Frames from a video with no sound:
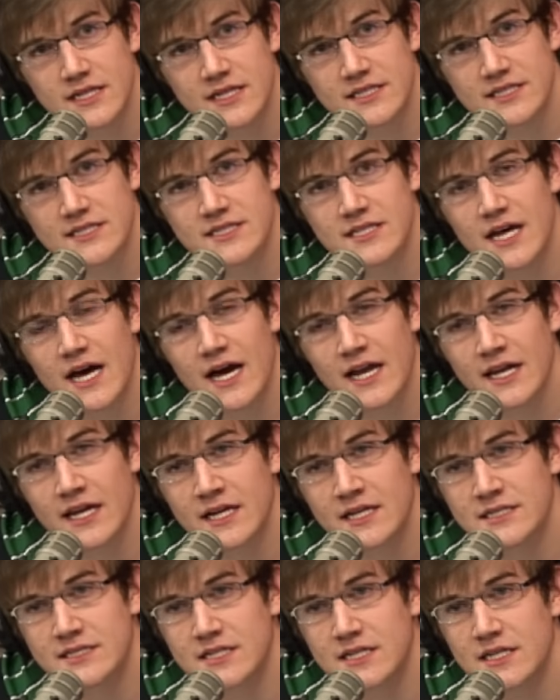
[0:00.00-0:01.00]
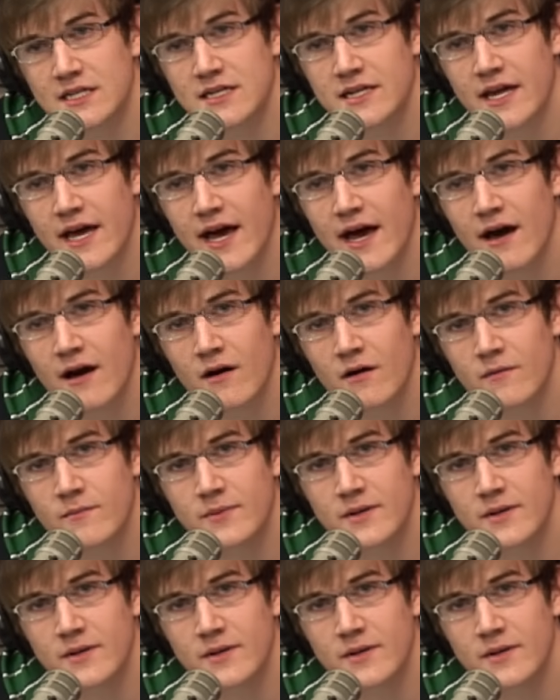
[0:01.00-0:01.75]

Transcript: It's not easy now